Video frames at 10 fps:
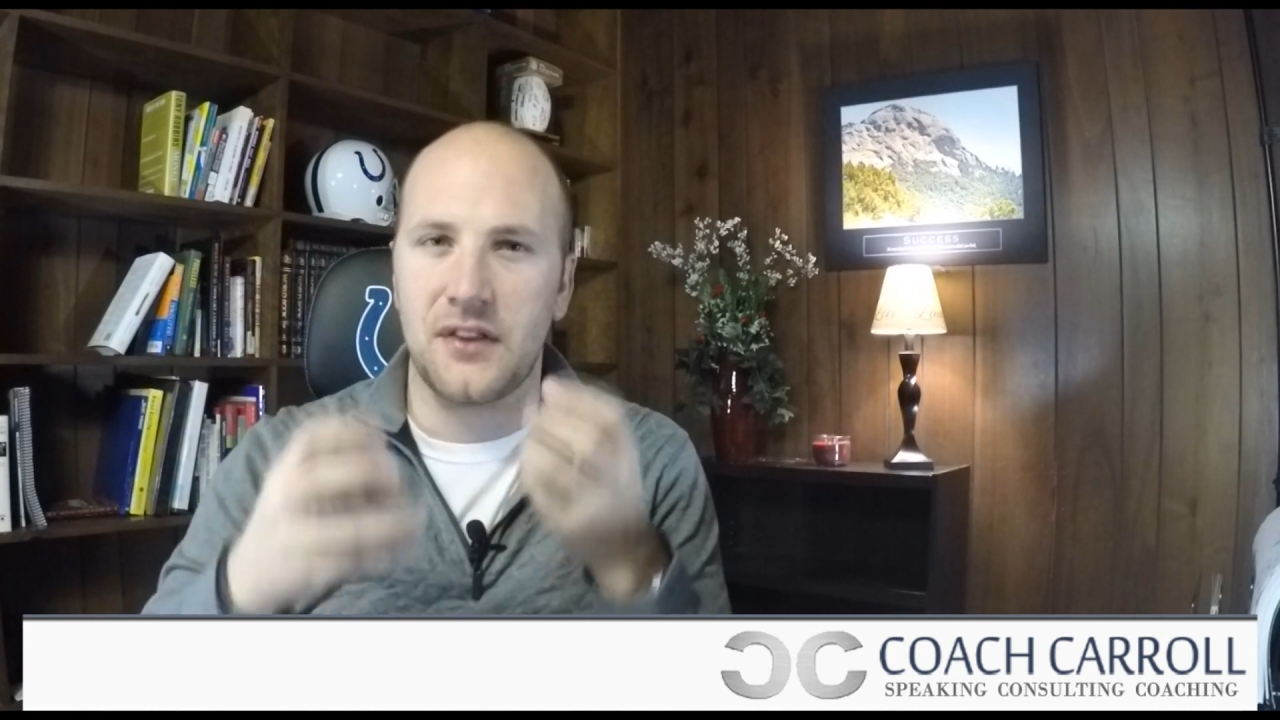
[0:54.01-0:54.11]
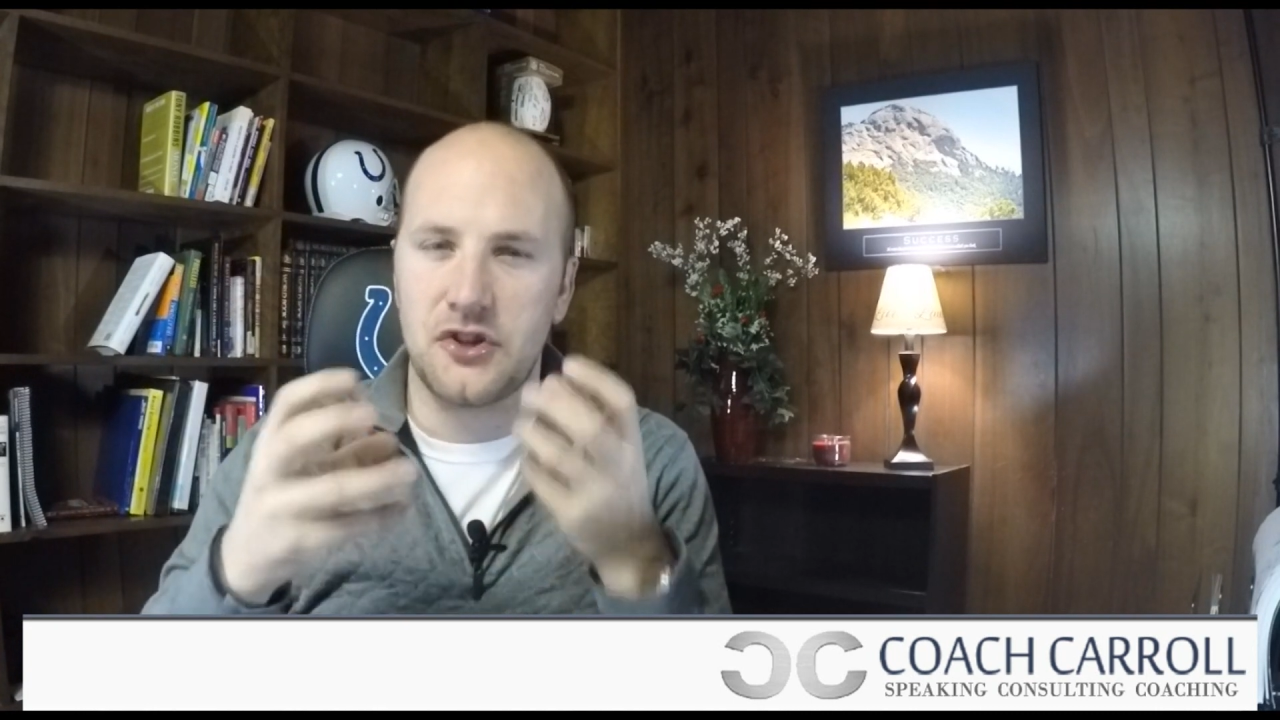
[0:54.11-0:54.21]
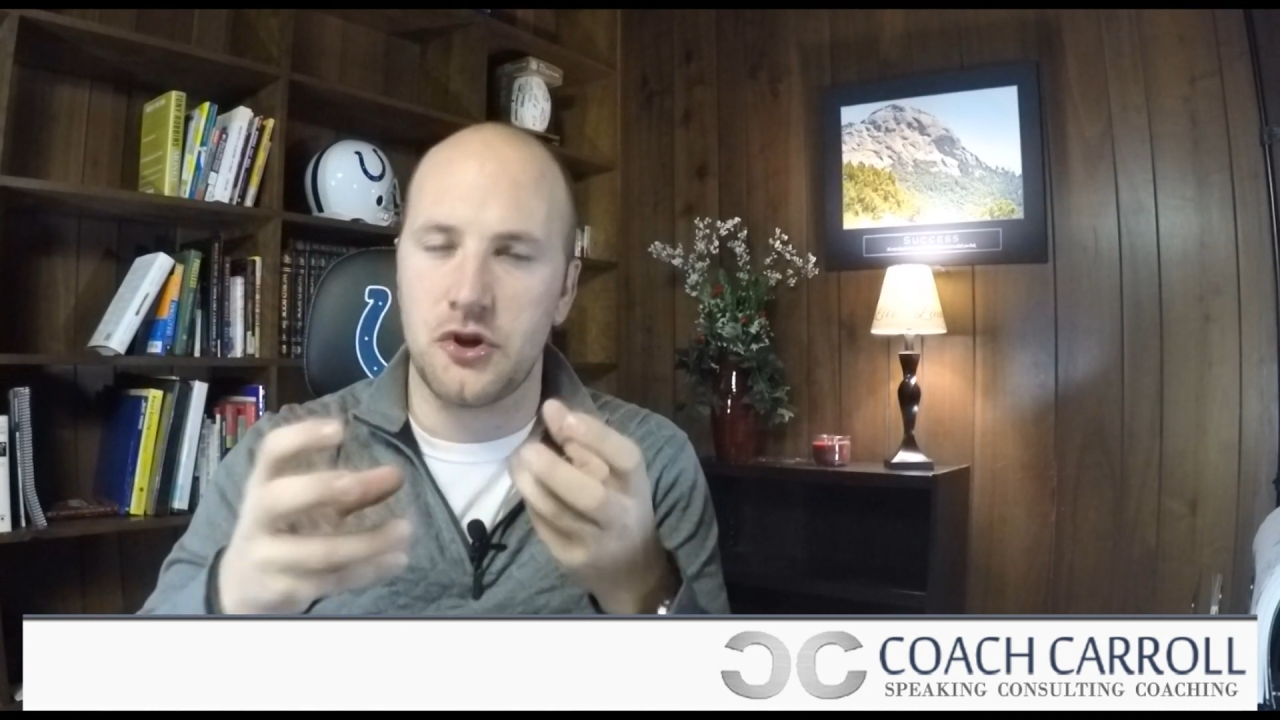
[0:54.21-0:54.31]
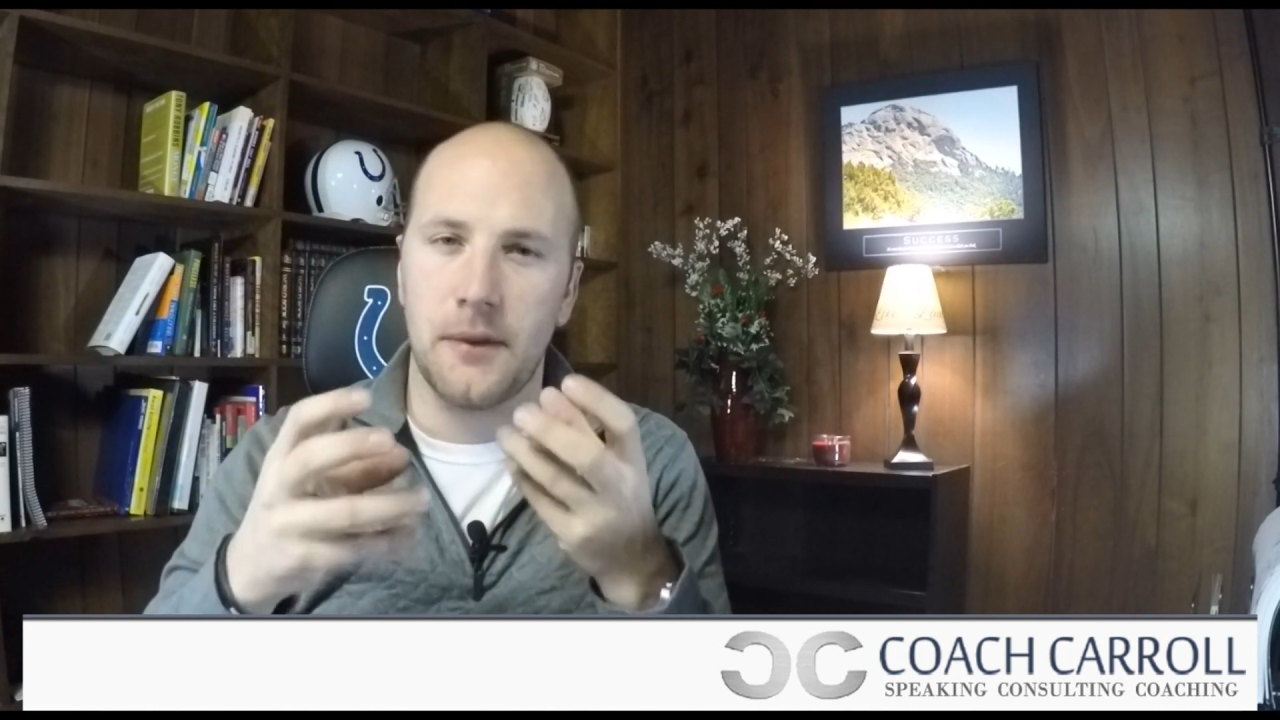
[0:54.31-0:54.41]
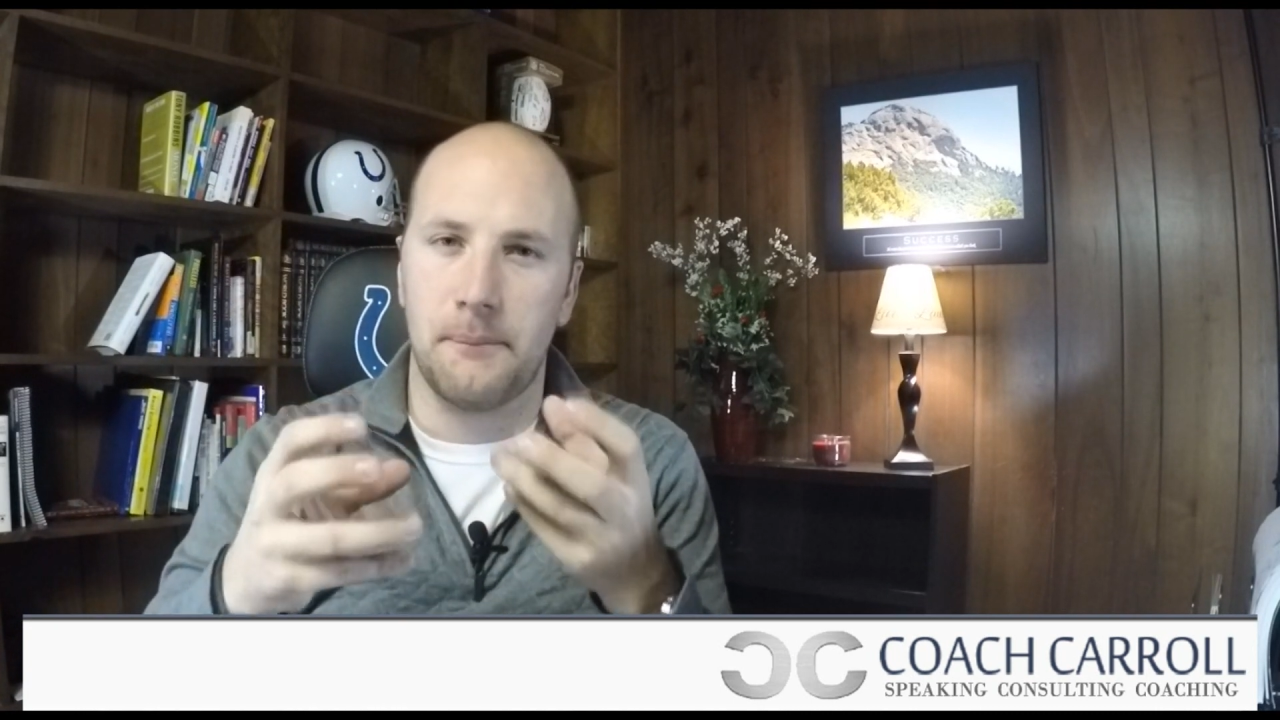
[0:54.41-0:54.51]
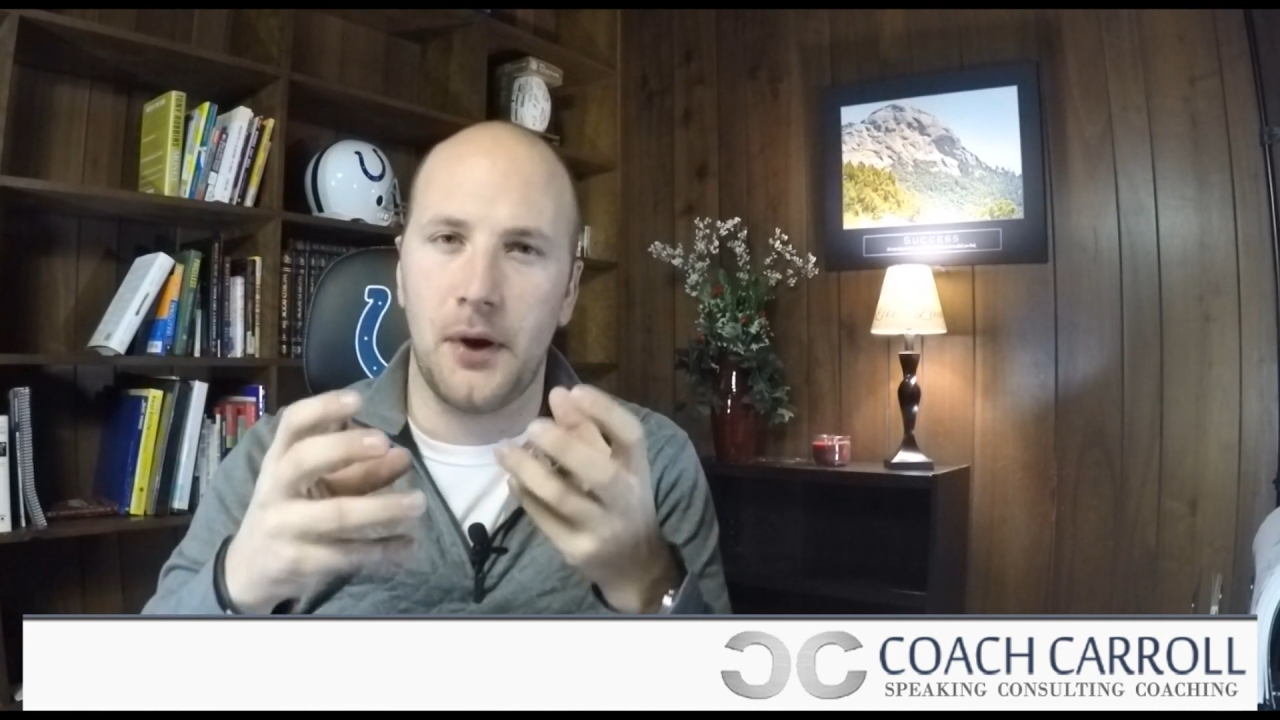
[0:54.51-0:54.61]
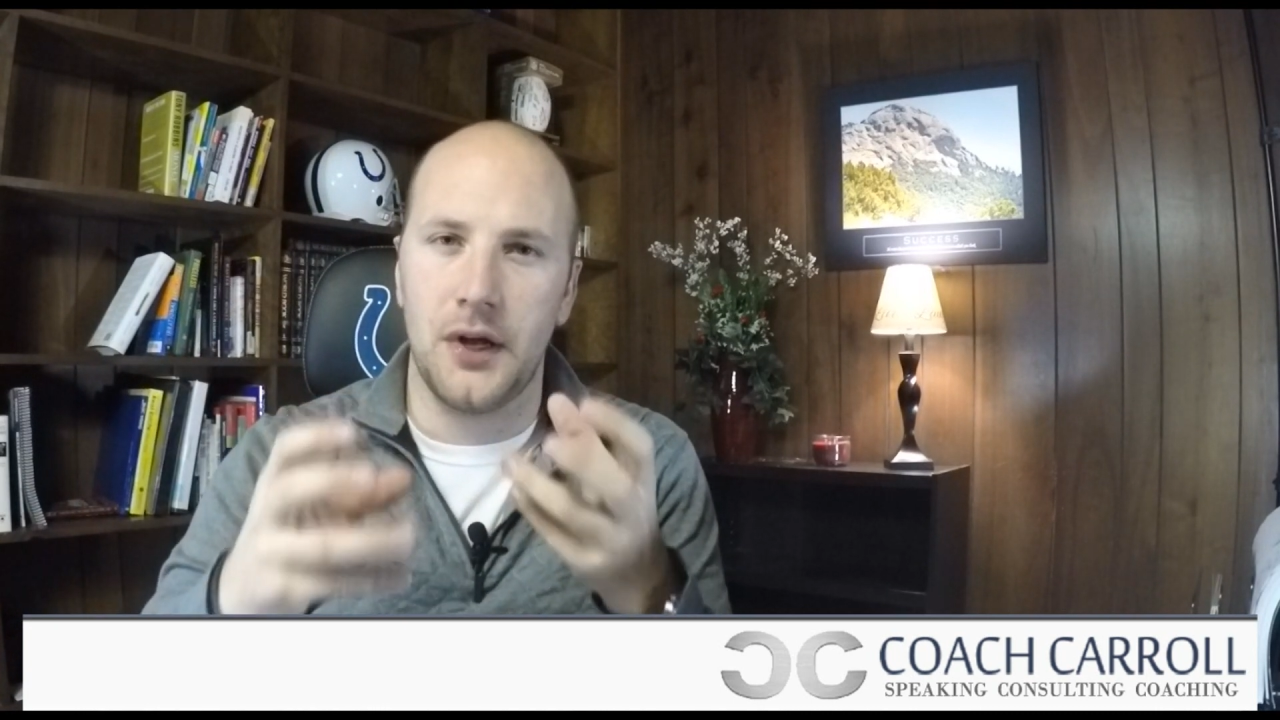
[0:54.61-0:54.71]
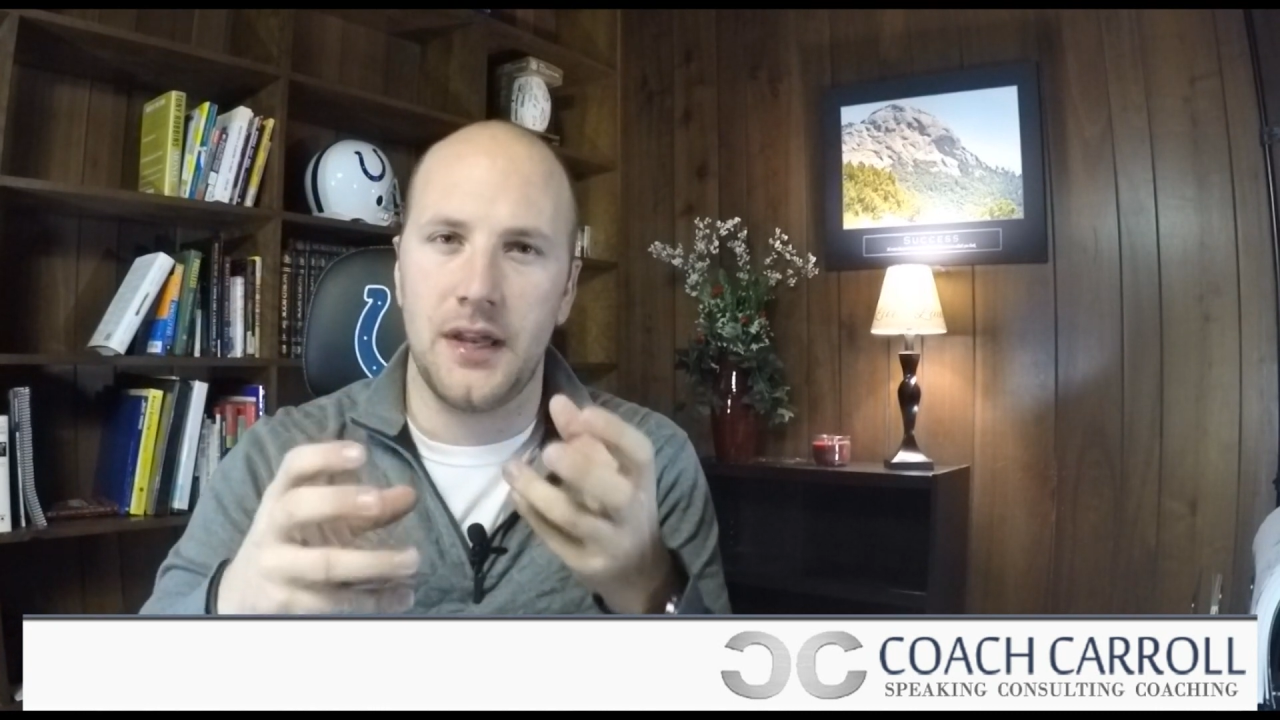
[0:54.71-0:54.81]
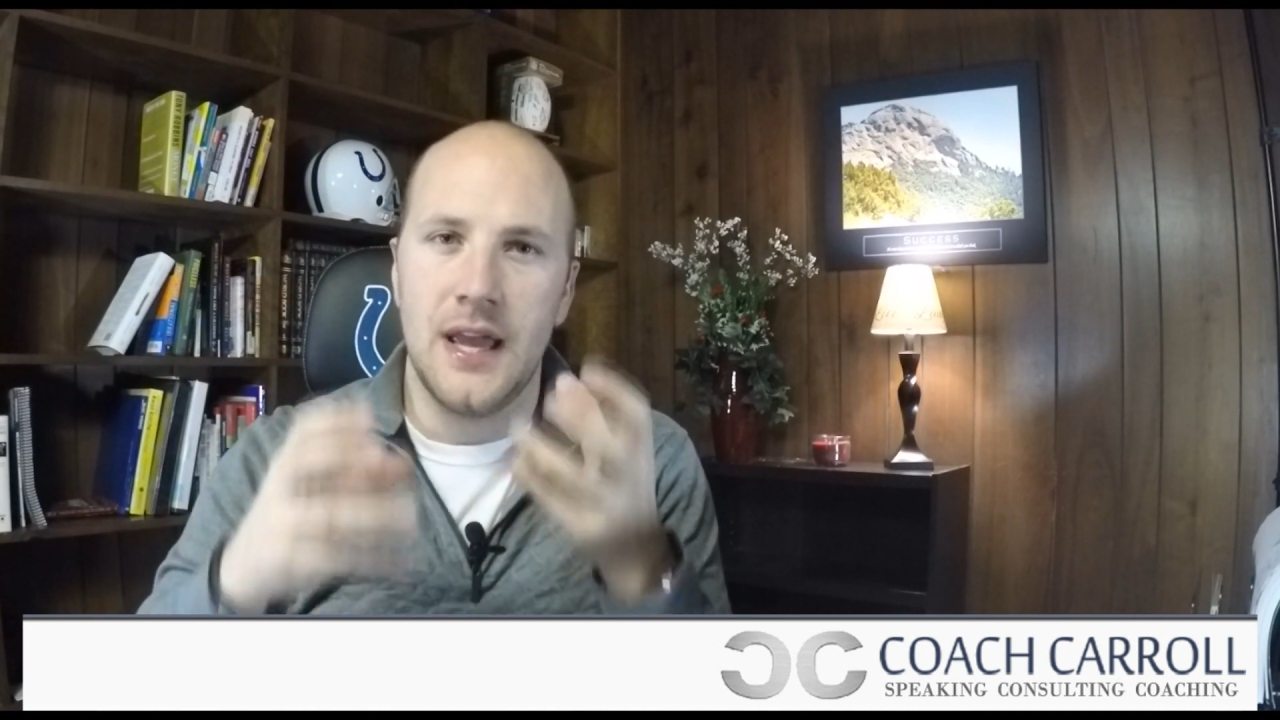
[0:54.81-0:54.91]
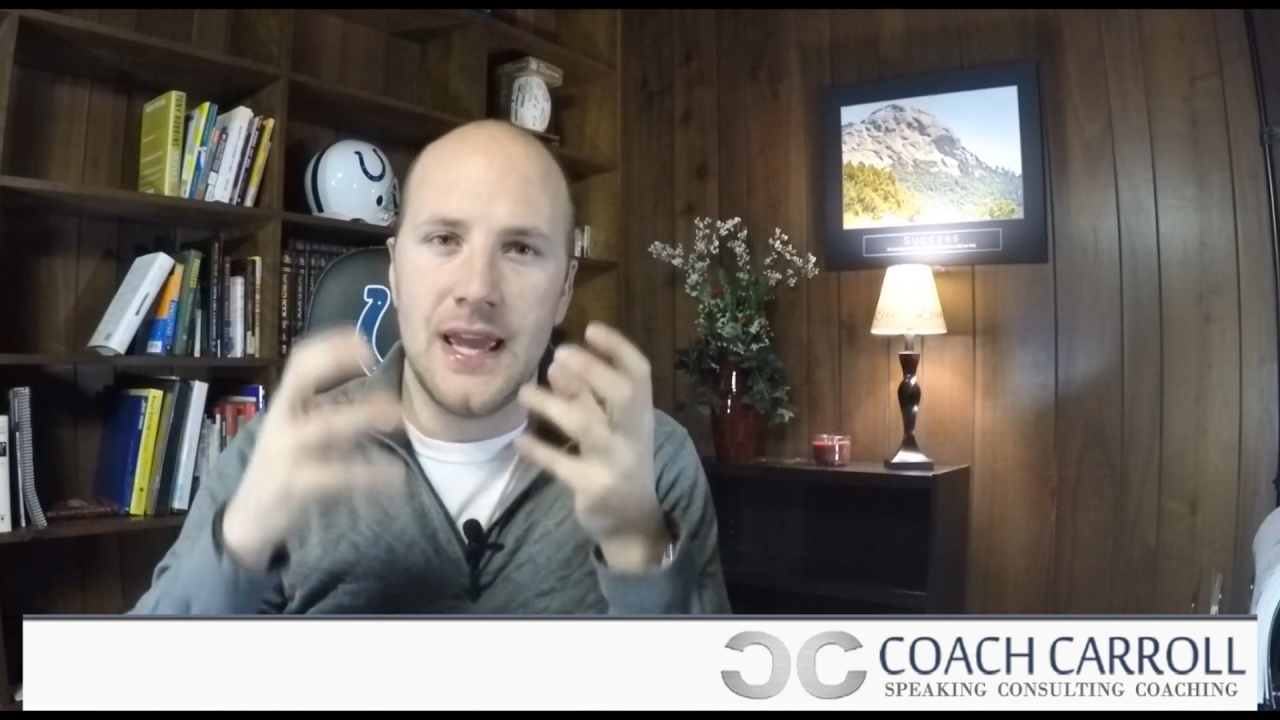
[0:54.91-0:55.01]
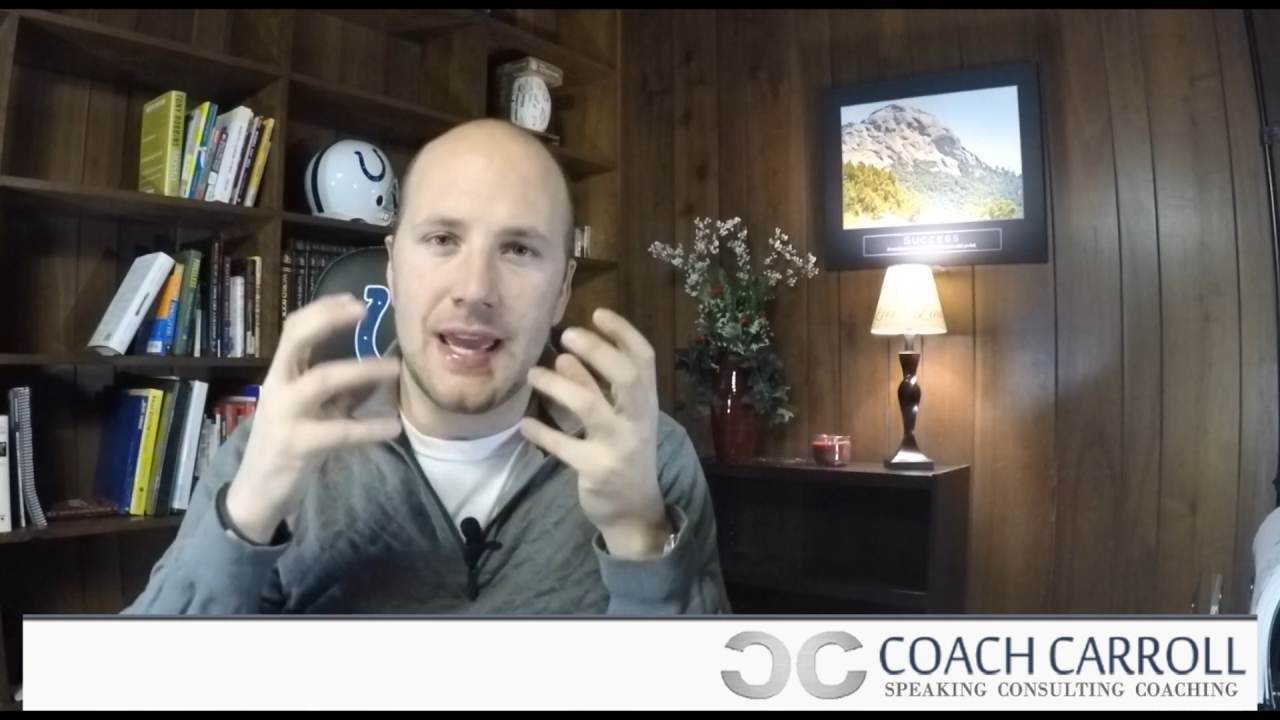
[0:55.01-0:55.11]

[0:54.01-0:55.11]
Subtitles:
that you can put